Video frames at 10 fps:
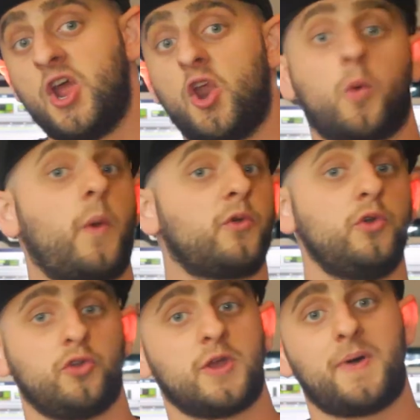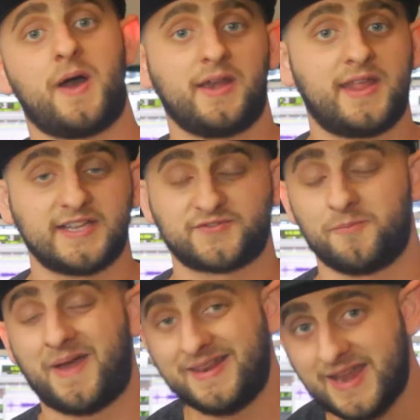or whether we're doing a podcast for
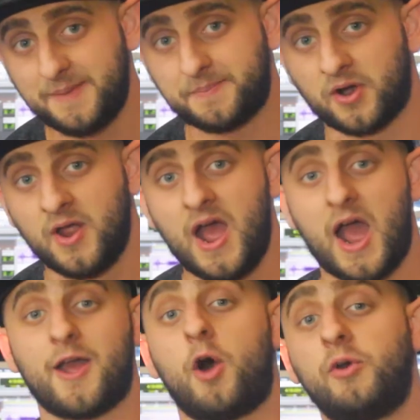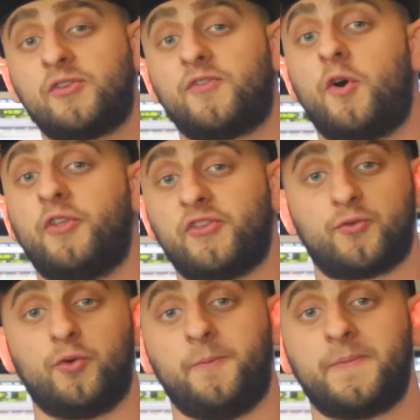my neighbor, I always follow this
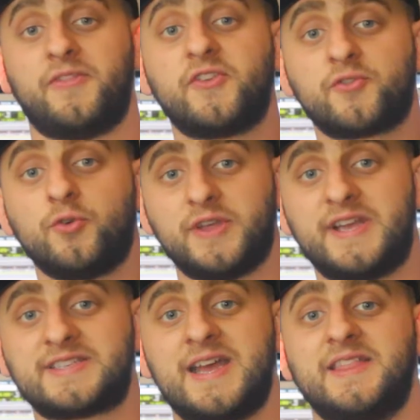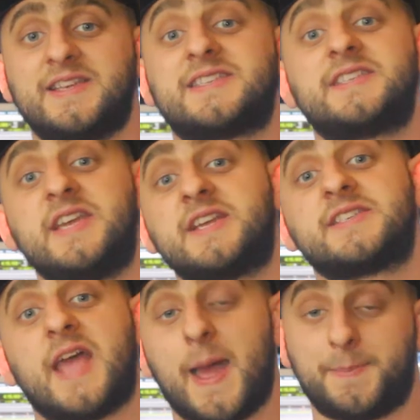rule. And this rule is the
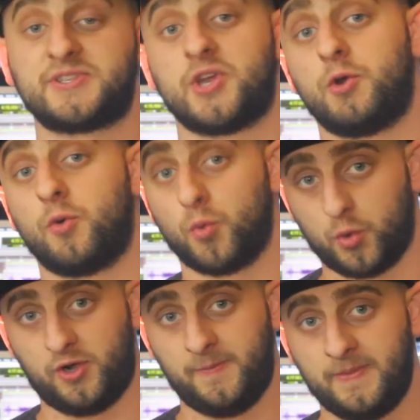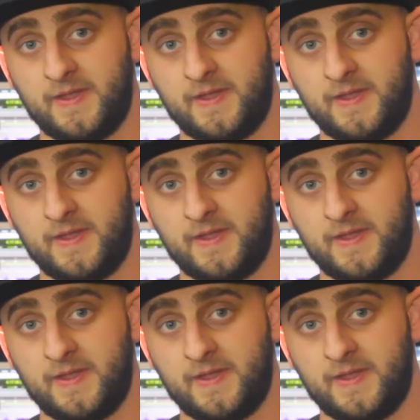6-episode rule.